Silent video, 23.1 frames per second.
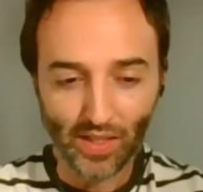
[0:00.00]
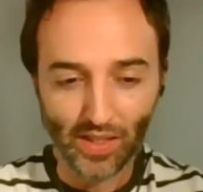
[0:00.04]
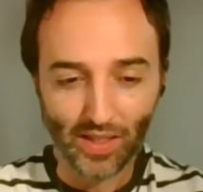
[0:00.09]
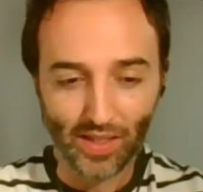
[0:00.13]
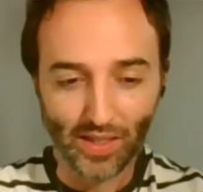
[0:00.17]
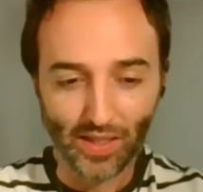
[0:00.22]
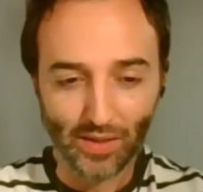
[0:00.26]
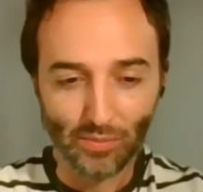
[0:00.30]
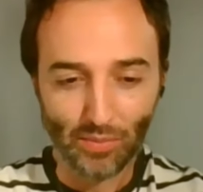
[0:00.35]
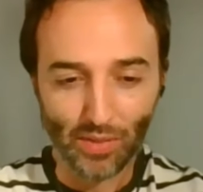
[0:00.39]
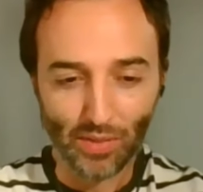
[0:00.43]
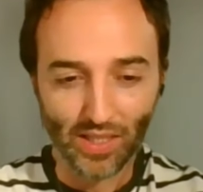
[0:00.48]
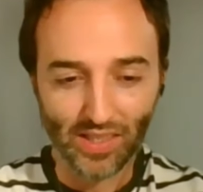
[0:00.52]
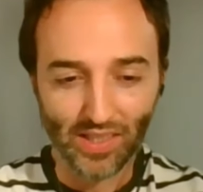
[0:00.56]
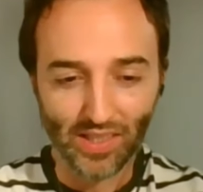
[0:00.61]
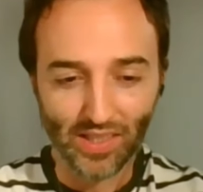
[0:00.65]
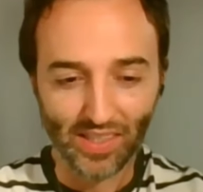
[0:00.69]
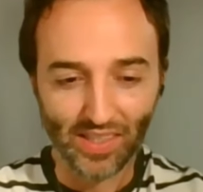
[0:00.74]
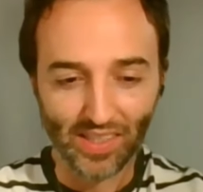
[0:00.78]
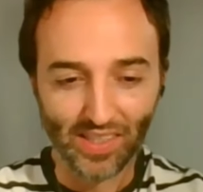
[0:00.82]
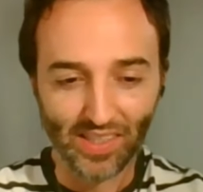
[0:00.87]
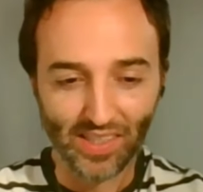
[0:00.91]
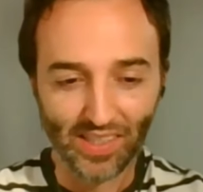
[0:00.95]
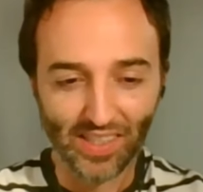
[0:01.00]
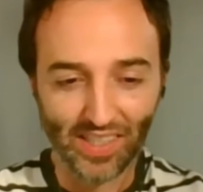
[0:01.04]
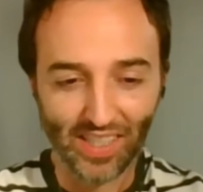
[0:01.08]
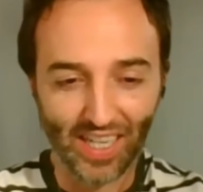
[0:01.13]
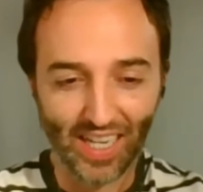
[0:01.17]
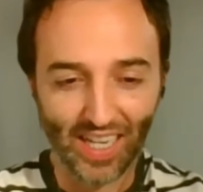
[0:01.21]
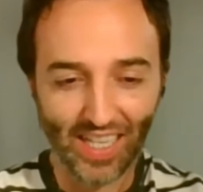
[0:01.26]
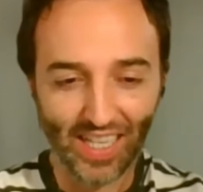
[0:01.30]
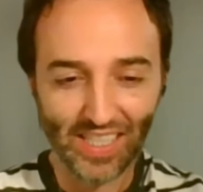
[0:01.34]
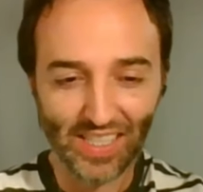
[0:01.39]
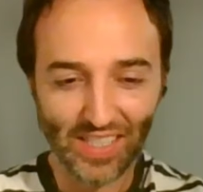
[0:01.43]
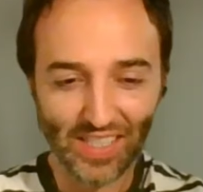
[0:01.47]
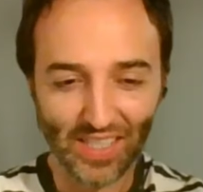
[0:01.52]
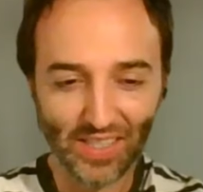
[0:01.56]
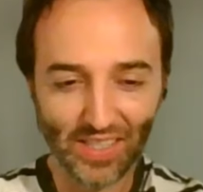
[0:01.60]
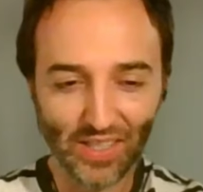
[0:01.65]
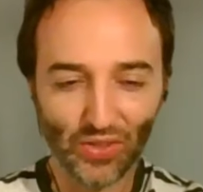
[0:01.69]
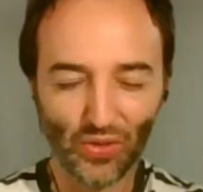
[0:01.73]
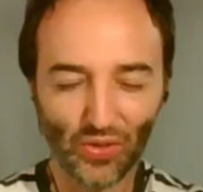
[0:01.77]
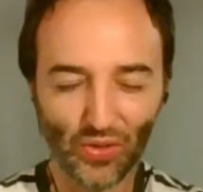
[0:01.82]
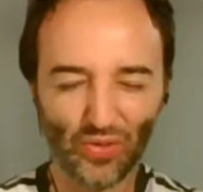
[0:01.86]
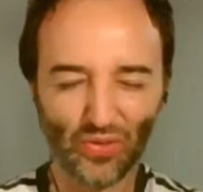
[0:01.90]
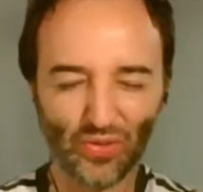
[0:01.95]
I
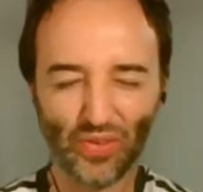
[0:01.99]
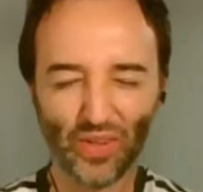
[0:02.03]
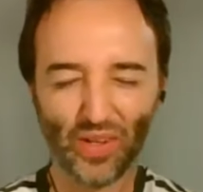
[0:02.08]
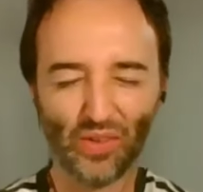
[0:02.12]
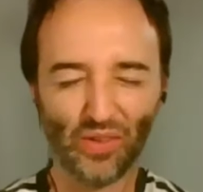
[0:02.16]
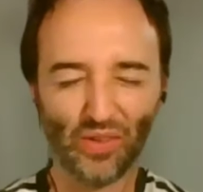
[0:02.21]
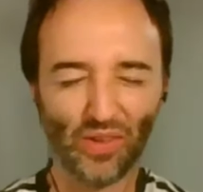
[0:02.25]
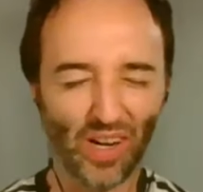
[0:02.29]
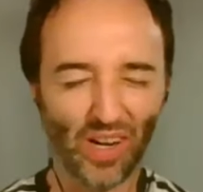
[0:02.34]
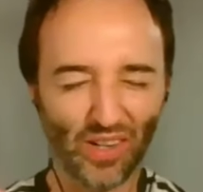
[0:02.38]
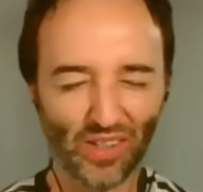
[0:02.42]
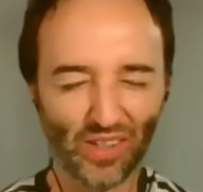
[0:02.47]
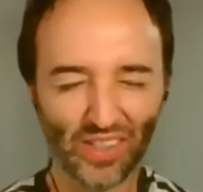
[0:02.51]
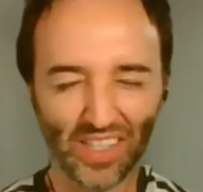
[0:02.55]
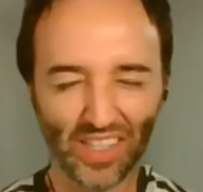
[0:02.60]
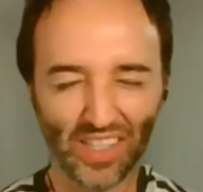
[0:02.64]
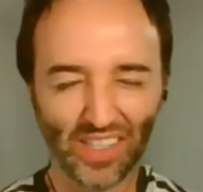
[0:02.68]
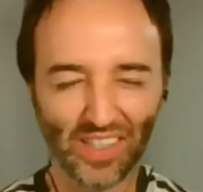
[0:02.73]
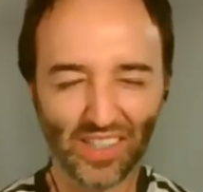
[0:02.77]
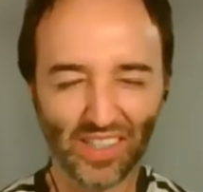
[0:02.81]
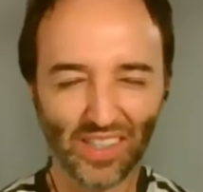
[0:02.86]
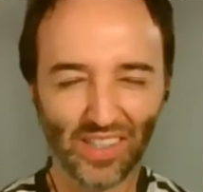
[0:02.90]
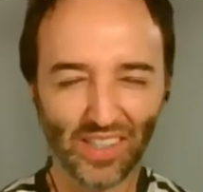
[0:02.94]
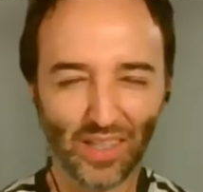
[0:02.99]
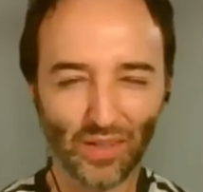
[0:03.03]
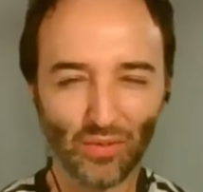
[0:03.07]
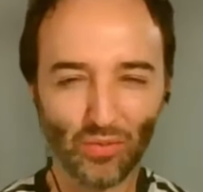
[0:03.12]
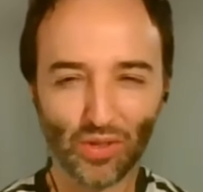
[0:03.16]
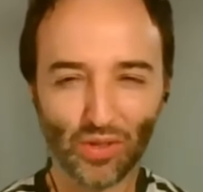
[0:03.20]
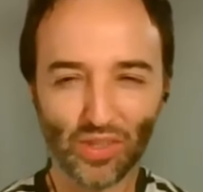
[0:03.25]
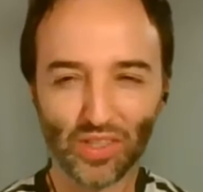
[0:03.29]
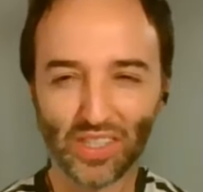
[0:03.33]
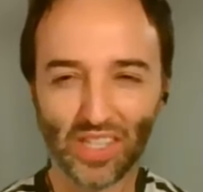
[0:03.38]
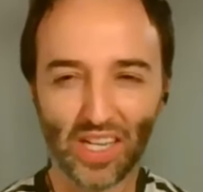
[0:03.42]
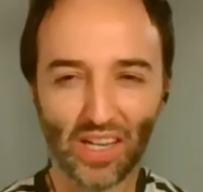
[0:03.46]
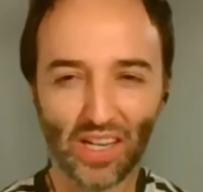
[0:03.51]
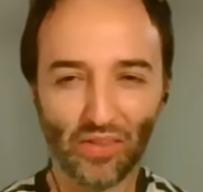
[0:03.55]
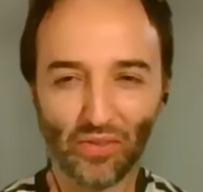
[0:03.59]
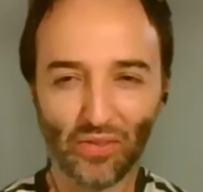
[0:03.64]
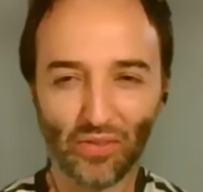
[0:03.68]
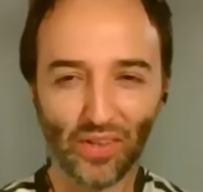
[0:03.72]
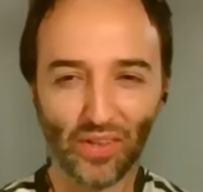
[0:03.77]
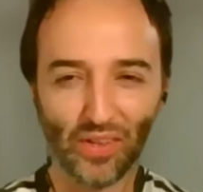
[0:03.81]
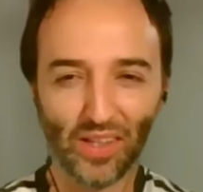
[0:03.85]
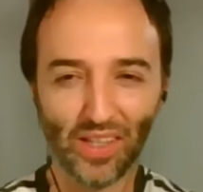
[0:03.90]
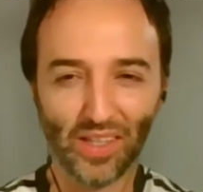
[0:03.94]
started to figure out that there was
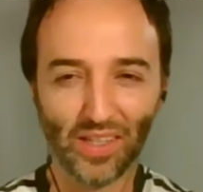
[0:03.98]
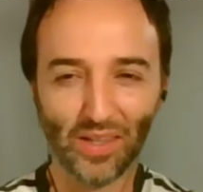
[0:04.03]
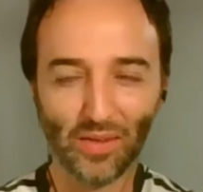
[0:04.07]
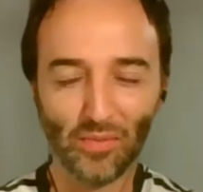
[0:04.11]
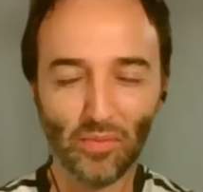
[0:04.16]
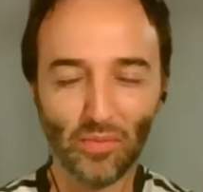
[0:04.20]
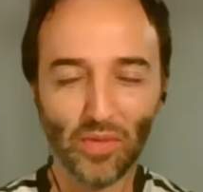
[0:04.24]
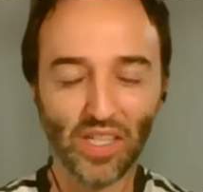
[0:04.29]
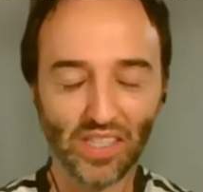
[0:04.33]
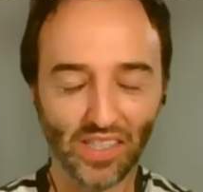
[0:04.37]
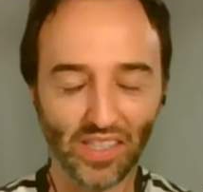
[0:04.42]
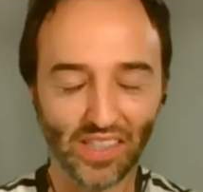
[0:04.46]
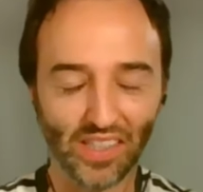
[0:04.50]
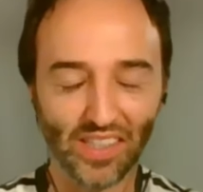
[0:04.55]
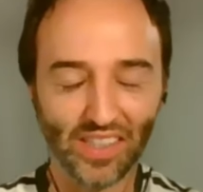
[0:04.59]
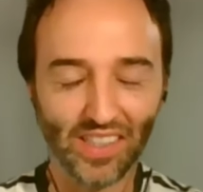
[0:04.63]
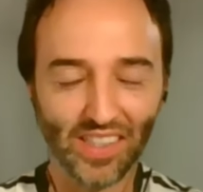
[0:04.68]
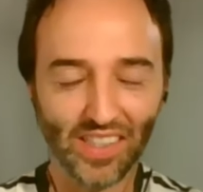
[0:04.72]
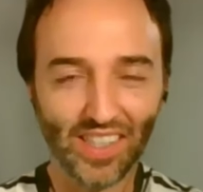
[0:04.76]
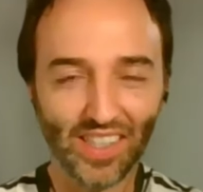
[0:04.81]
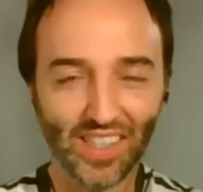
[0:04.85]
something missing